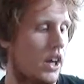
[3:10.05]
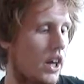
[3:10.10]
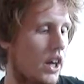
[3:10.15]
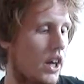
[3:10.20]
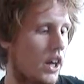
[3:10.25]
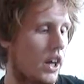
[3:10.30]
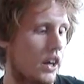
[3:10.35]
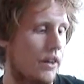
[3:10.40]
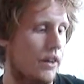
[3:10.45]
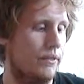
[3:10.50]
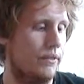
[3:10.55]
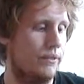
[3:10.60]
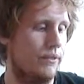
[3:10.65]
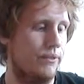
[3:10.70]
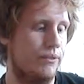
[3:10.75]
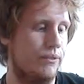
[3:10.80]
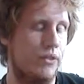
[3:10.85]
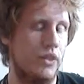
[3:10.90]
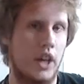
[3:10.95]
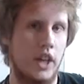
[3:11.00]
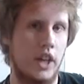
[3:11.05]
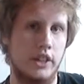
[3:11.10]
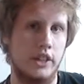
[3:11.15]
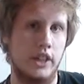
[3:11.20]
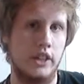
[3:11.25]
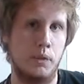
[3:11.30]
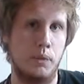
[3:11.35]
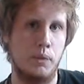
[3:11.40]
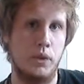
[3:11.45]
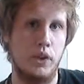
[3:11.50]
I
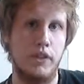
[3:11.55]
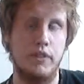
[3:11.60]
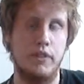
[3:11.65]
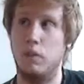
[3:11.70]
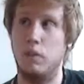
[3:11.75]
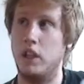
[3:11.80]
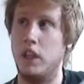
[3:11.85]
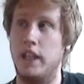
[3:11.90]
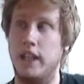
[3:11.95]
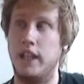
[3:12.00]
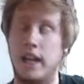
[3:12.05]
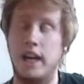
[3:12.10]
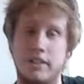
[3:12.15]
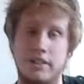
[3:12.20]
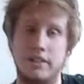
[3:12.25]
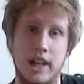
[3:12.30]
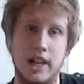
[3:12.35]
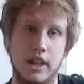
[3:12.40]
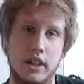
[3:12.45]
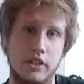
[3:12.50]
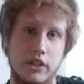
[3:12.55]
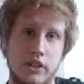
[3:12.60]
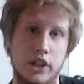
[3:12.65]
tend to put, if I'm cleaning out a tank,